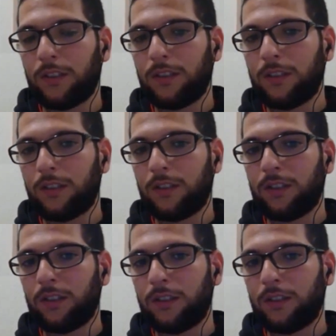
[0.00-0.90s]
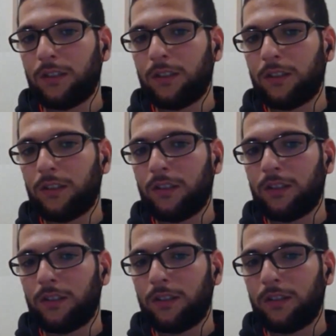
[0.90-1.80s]

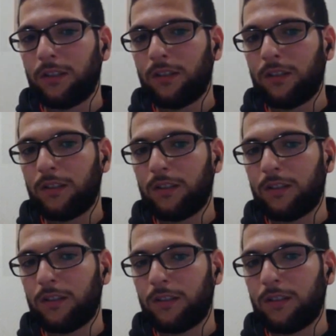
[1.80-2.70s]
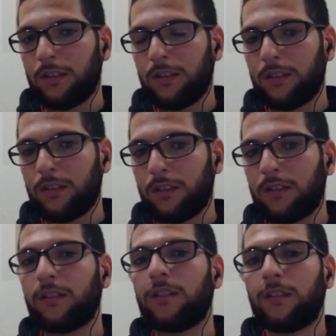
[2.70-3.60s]

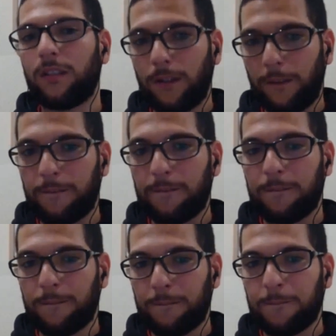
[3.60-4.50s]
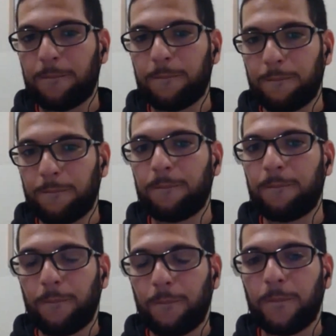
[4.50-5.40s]

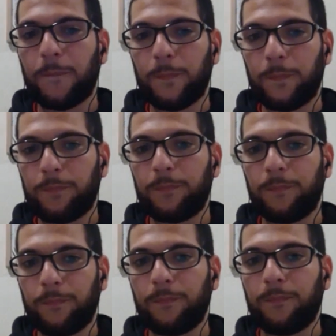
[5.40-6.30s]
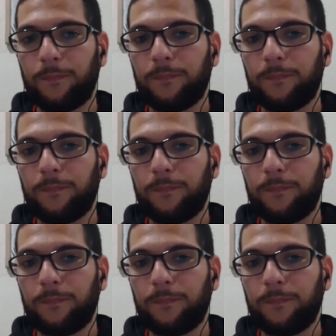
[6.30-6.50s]
This person isn't speaking.